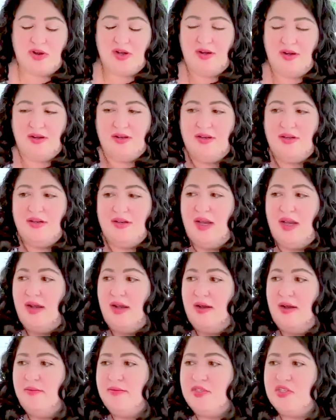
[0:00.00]
wrong?
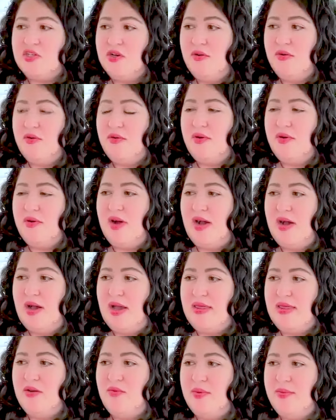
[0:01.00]
So
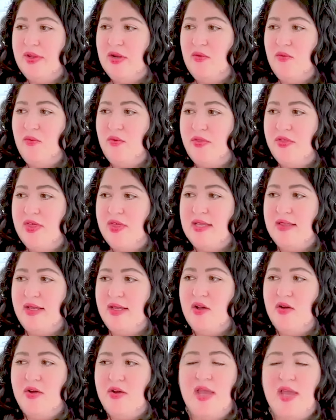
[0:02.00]
I think women think
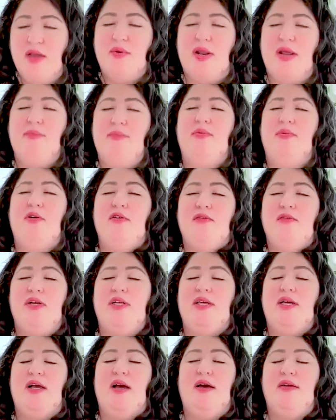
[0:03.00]
like, okay, when I'm
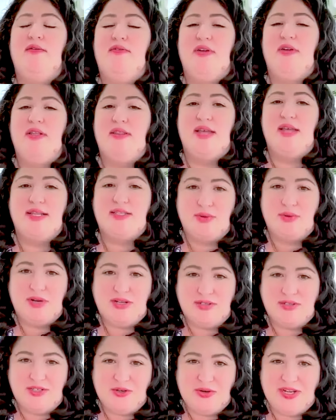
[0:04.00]
perfectly confident, that's when
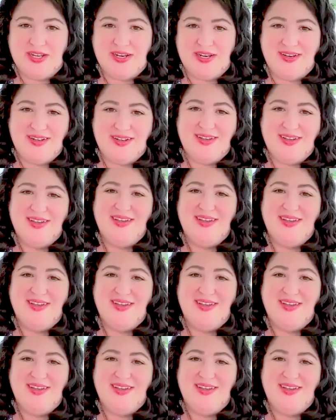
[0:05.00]
I'll do it.